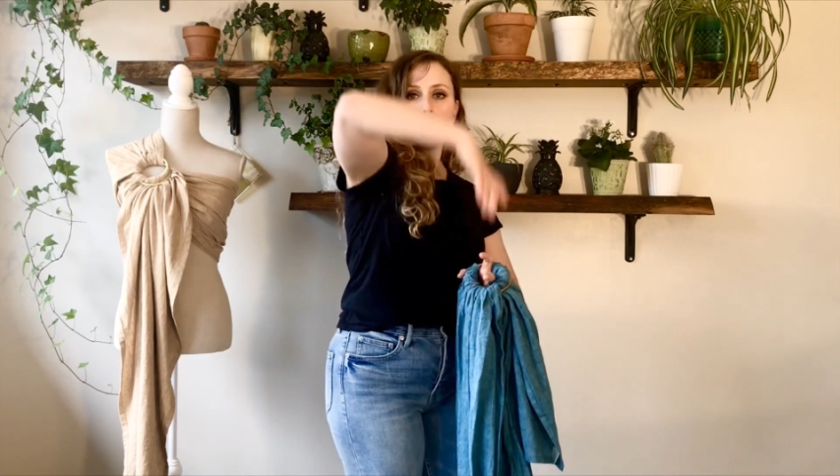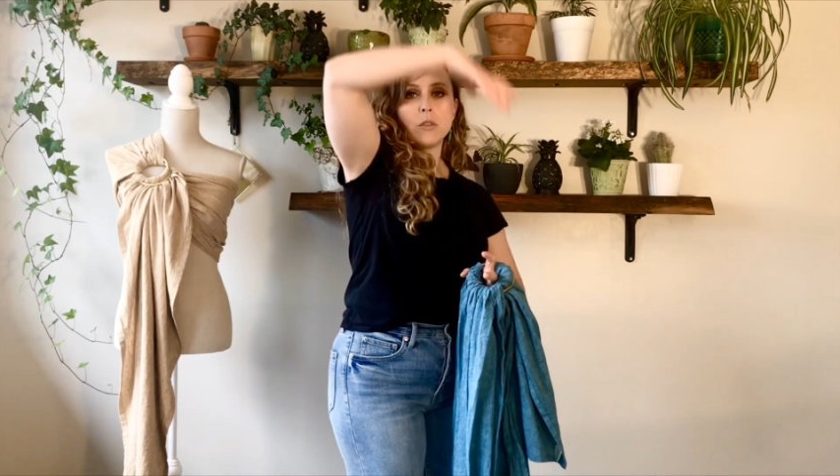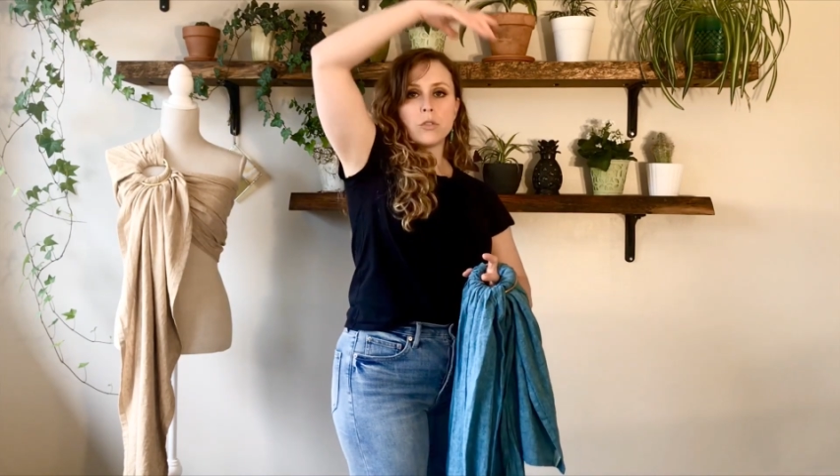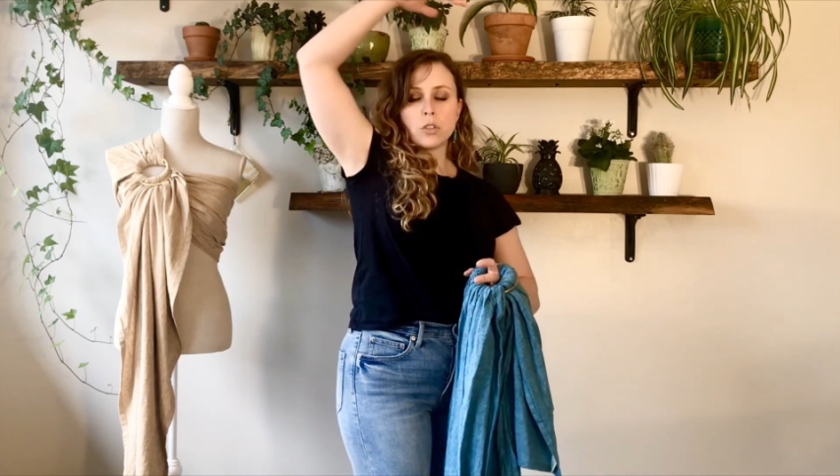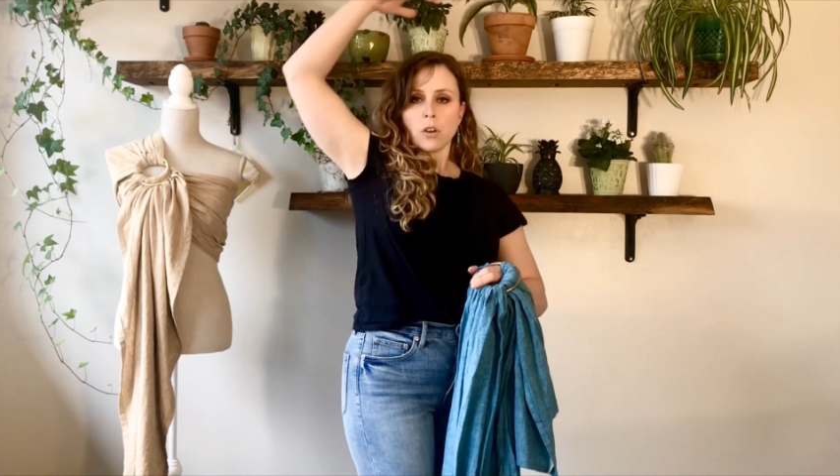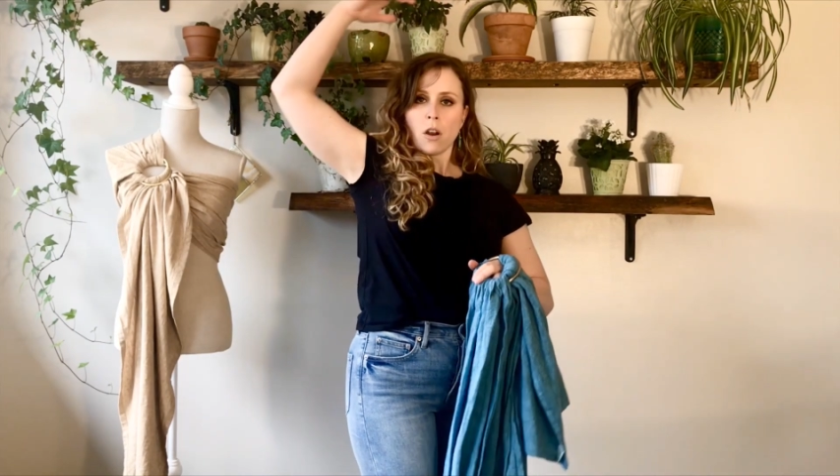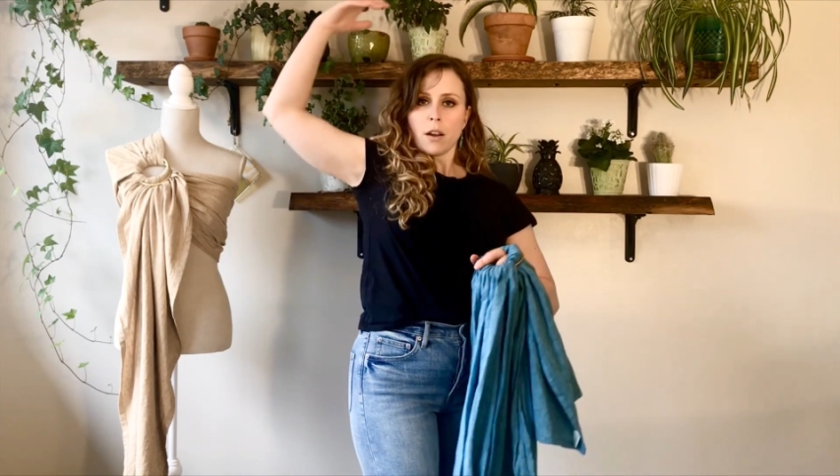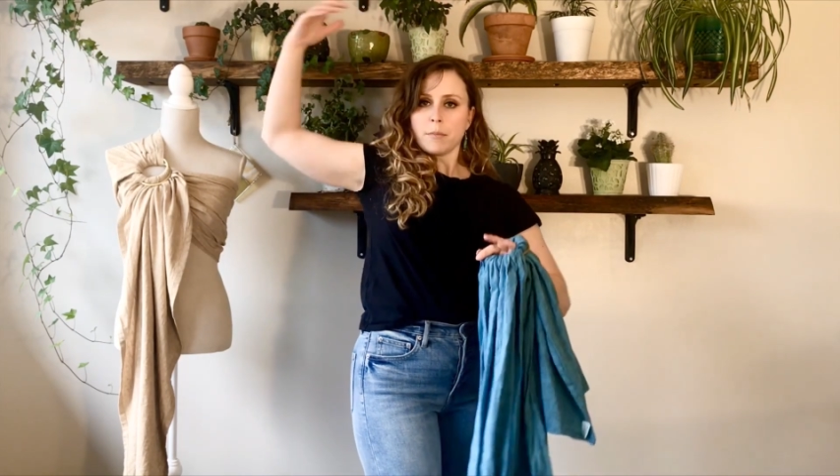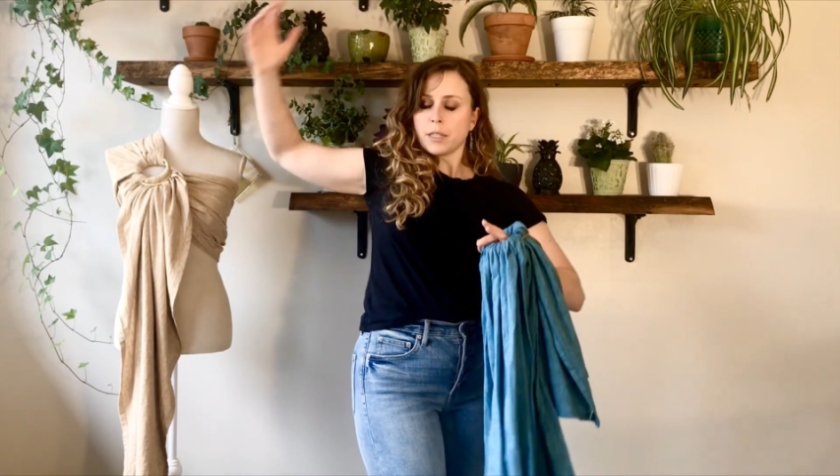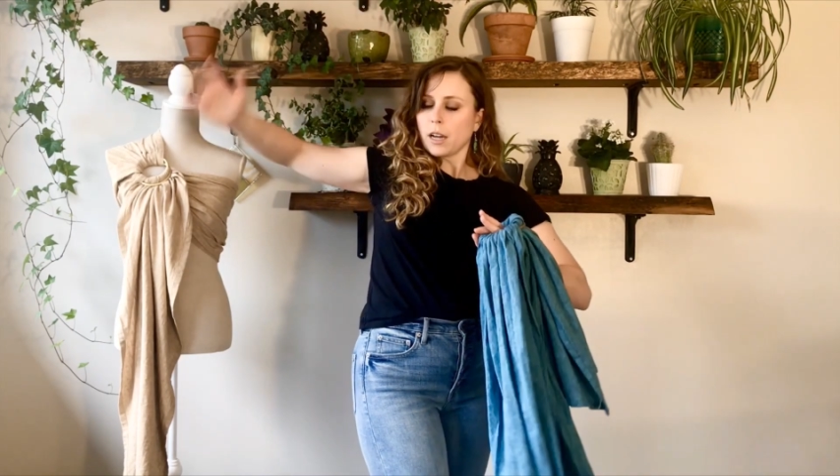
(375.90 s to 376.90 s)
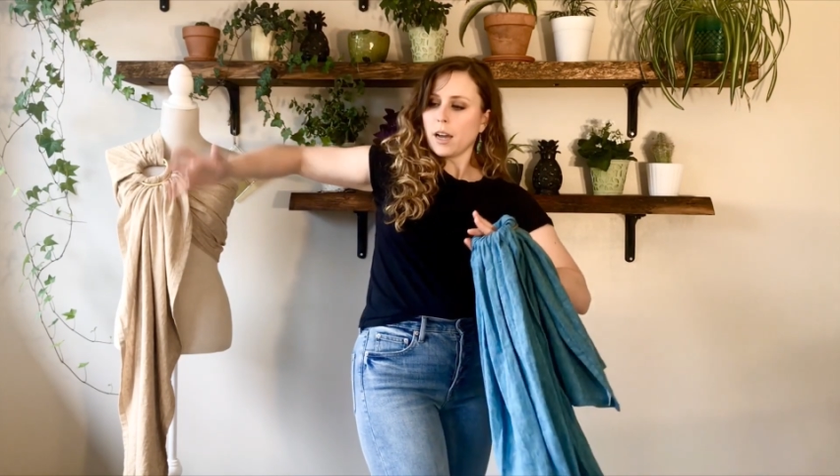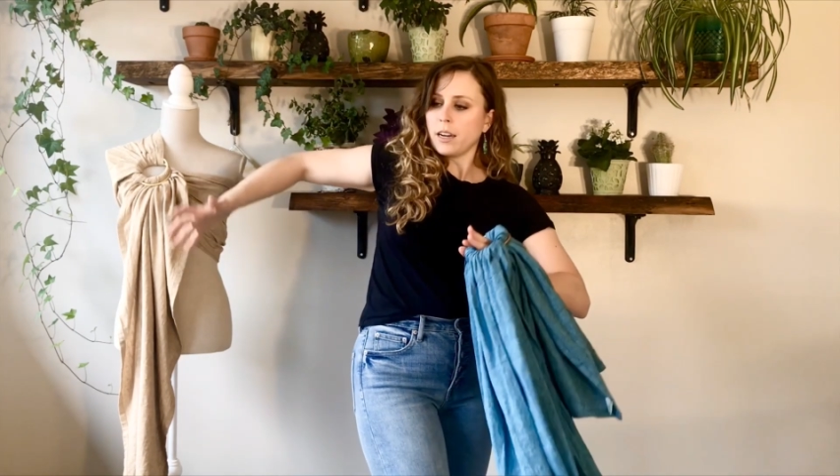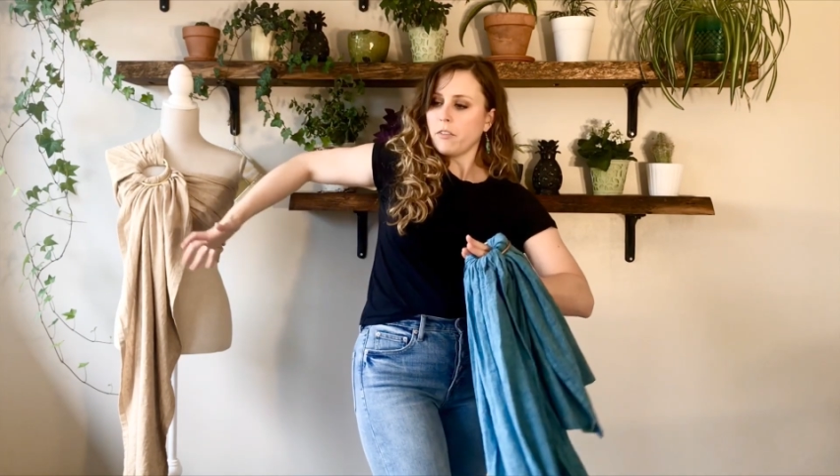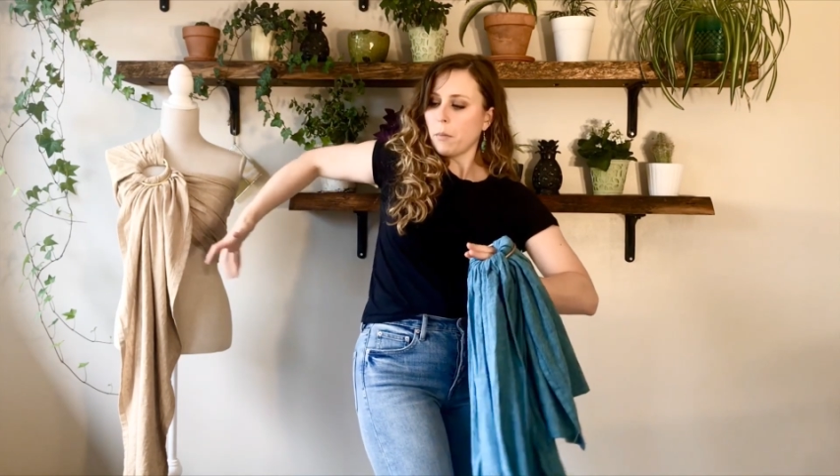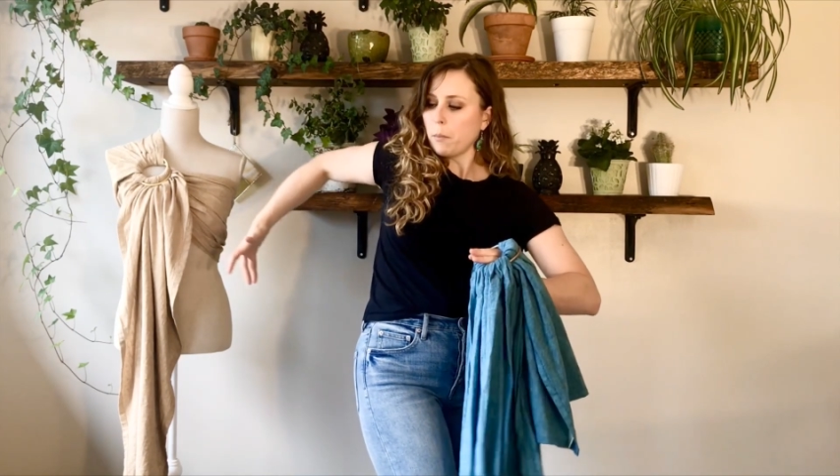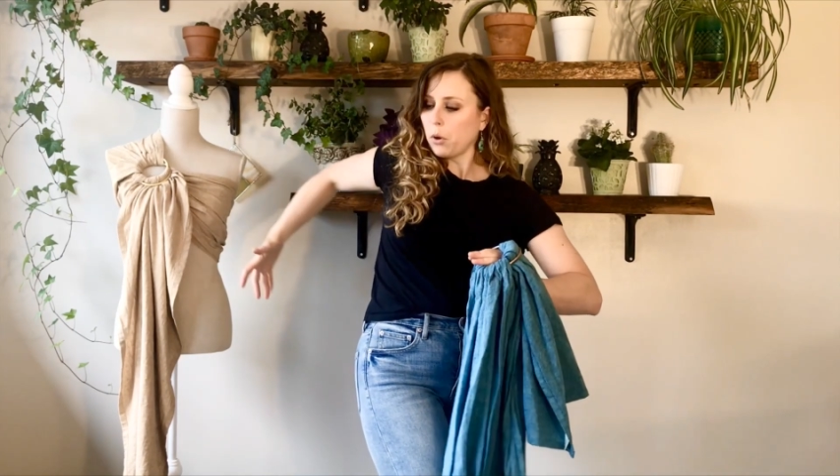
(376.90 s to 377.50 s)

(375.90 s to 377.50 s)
Use your arm to kind of